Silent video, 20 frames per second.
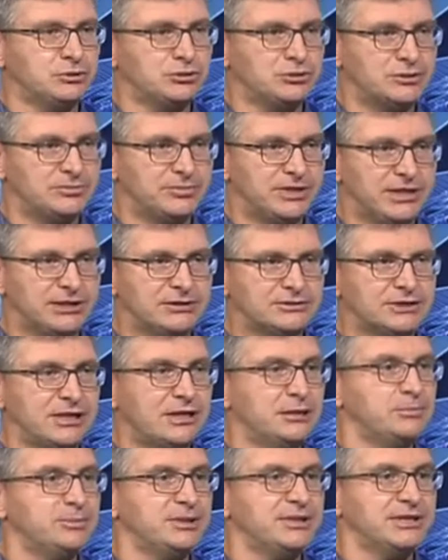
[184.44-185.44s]
we talk about
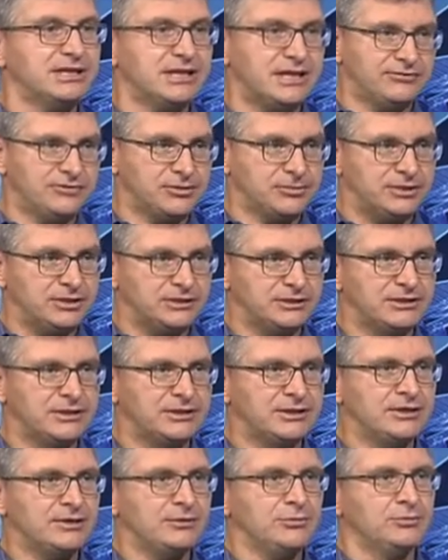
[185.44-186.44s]
open government.
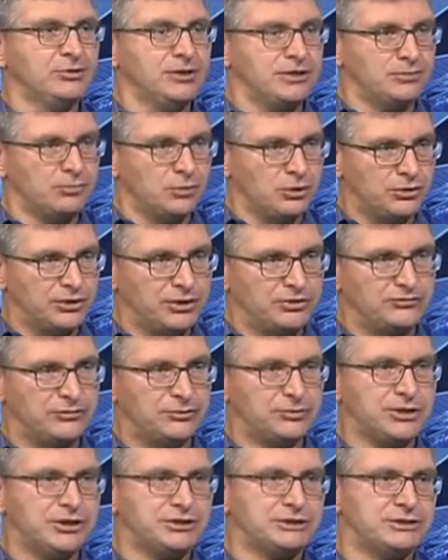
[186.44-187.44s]
With more
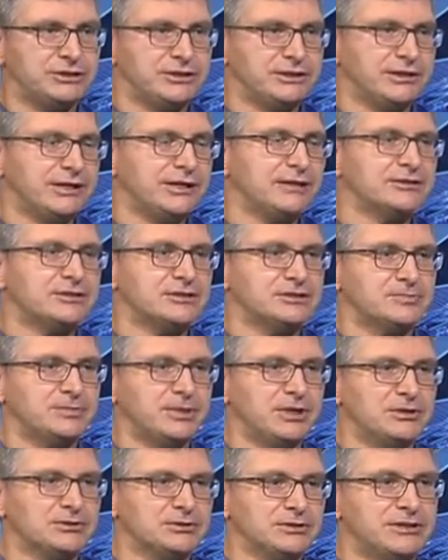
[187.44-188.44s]
information at our
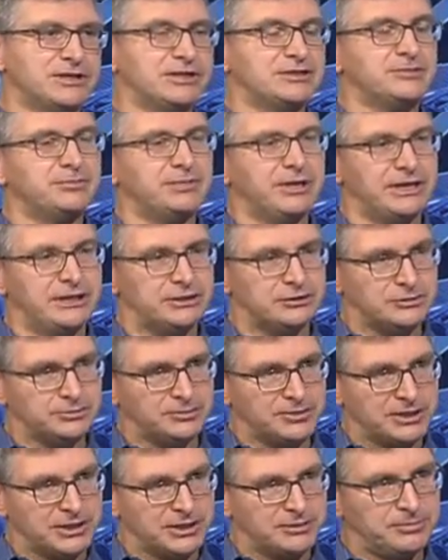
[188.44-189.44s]
disposal, it's better to
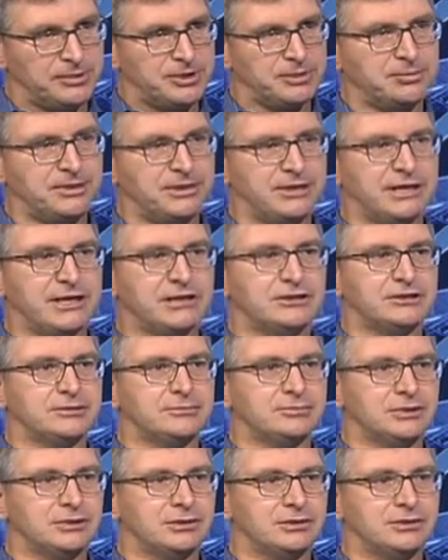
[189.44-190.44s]
keep people
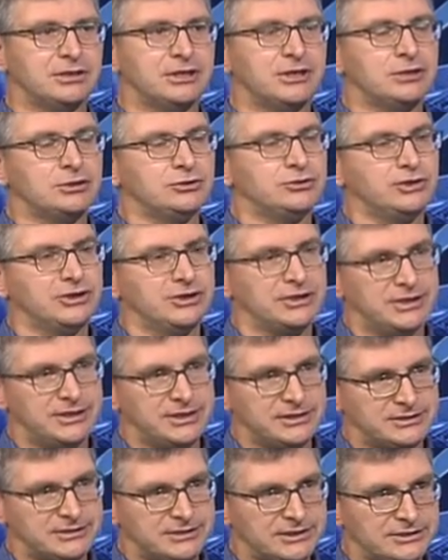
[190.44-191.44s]
accountable, to
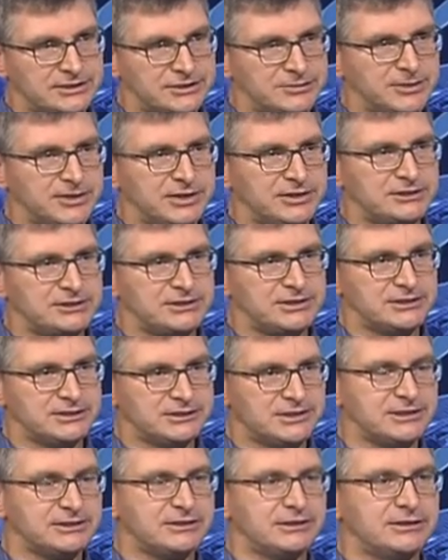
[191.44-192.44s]
increase transparency,
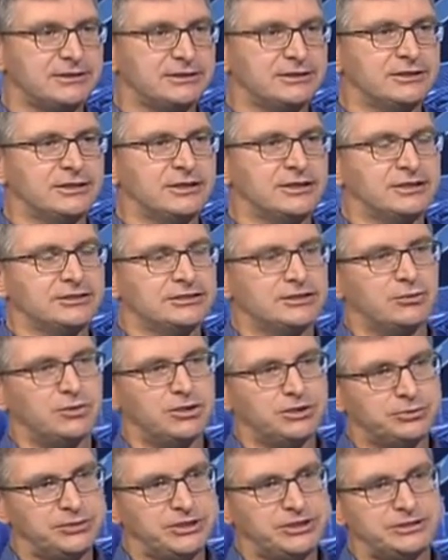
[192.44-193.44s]
etc. So
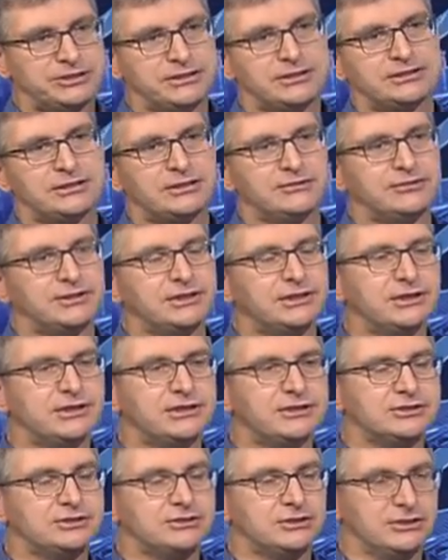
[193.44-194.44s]
what we did over
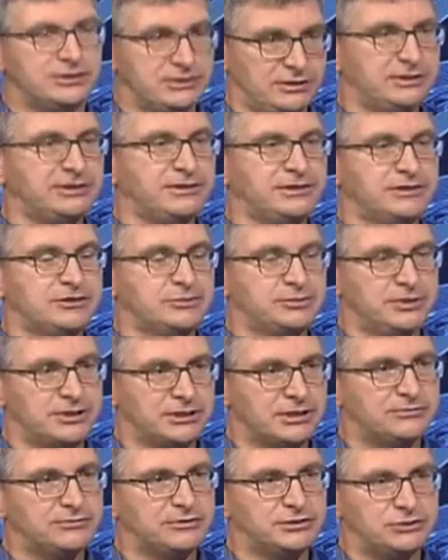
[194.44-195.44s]
in this
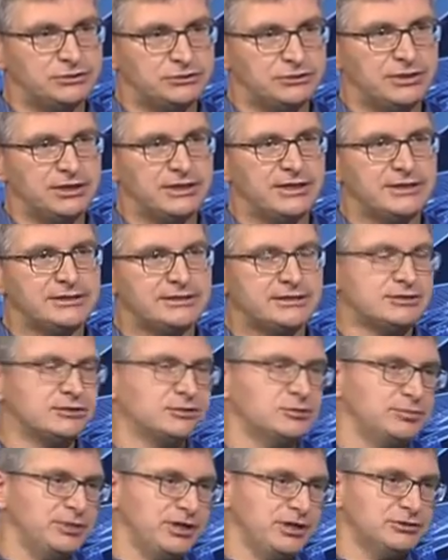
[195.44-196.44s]
week, over 2 days, is
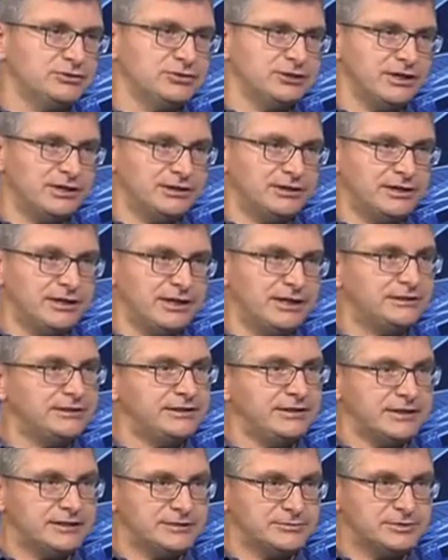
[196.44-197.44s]
to bring together
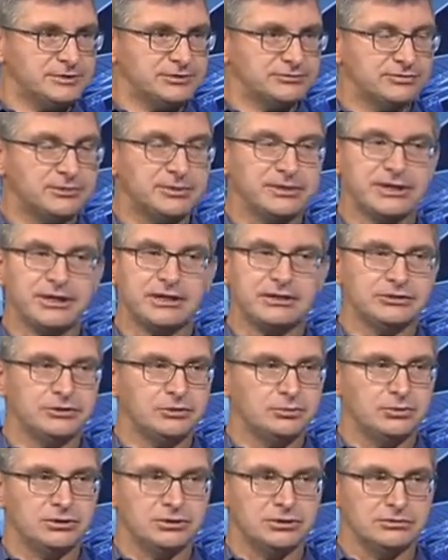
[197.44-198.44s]
80 experts from around
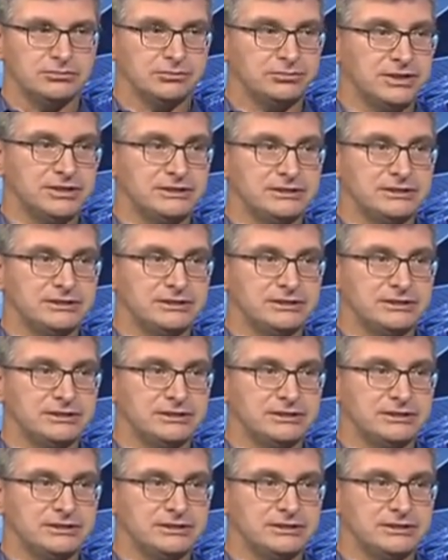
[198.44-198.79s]
the world.